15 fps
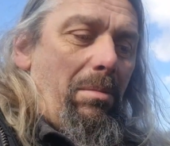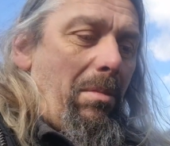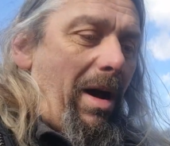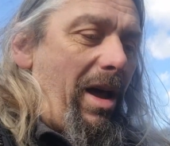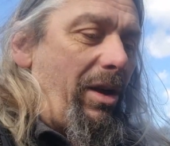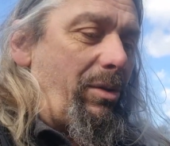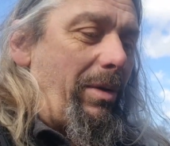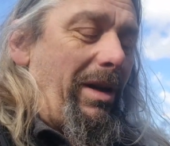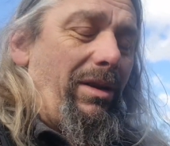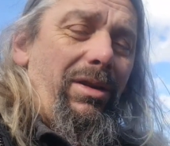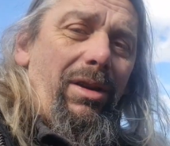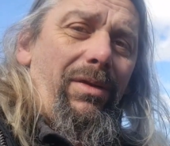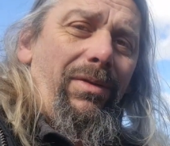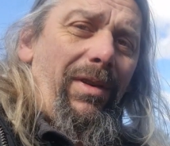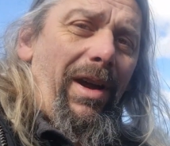miles when it
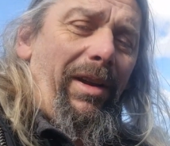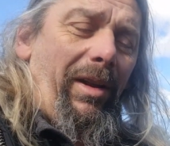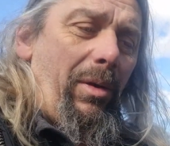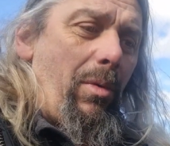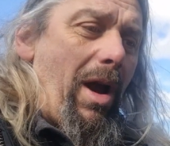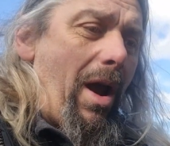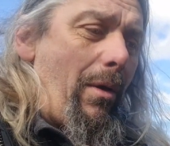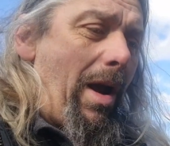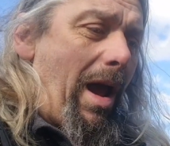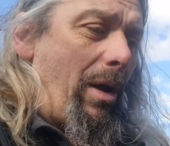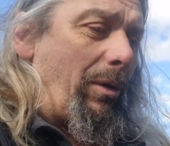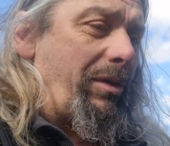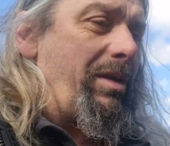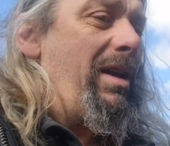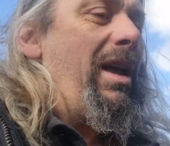does finally wear
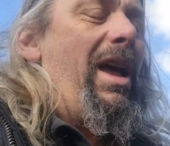out,